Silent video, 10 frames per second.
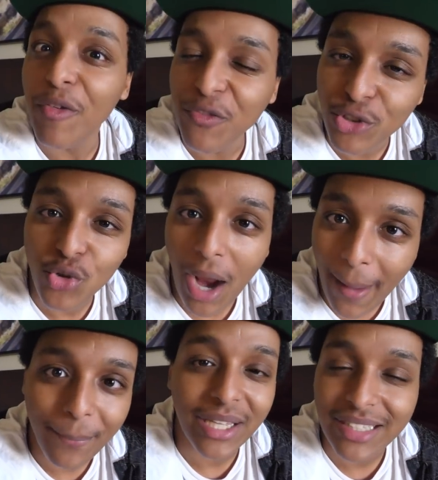if you try
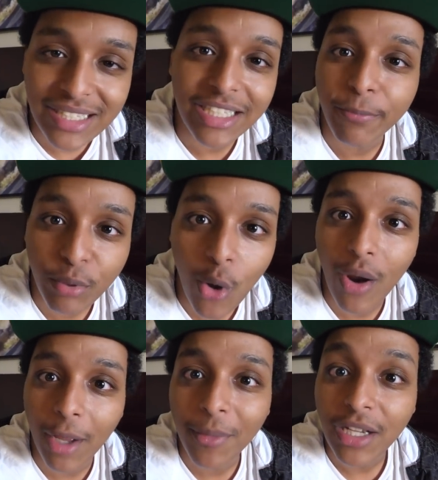and play Team
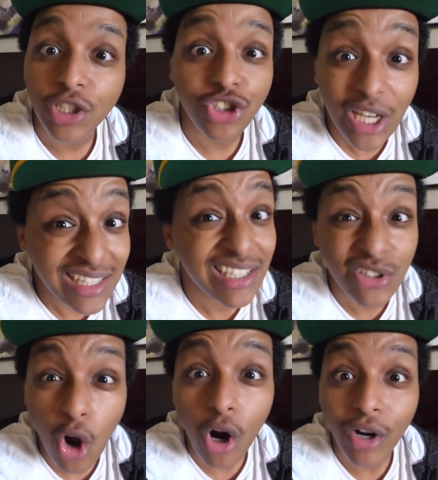Pro-Am, chances
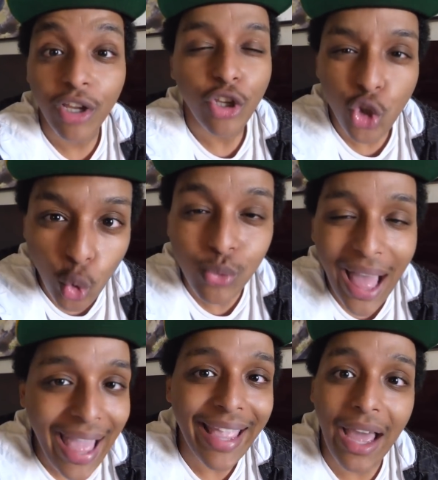are you
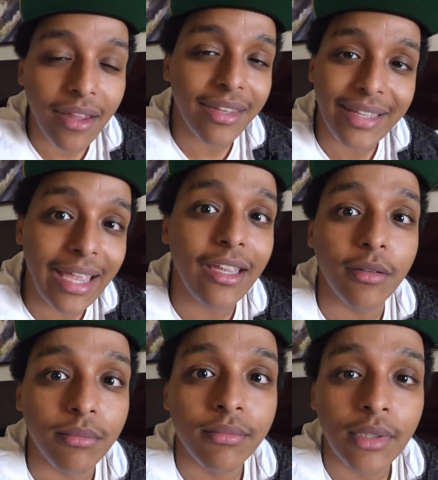lag out of the game,
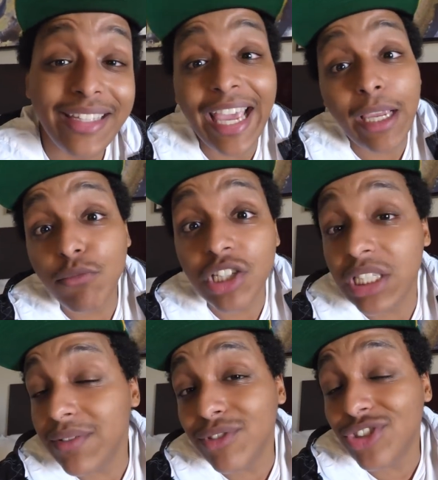or the game doesn't
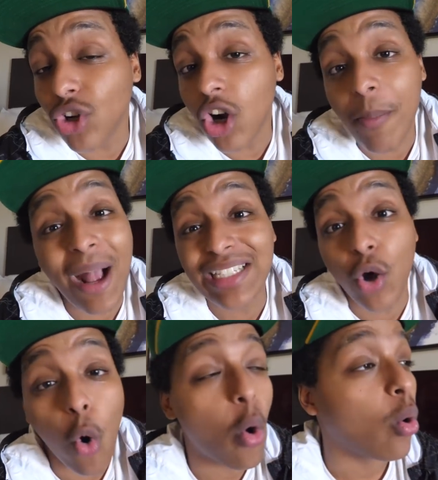even start up as a
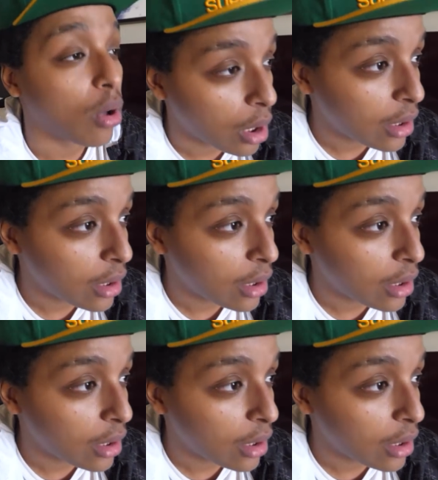whole. And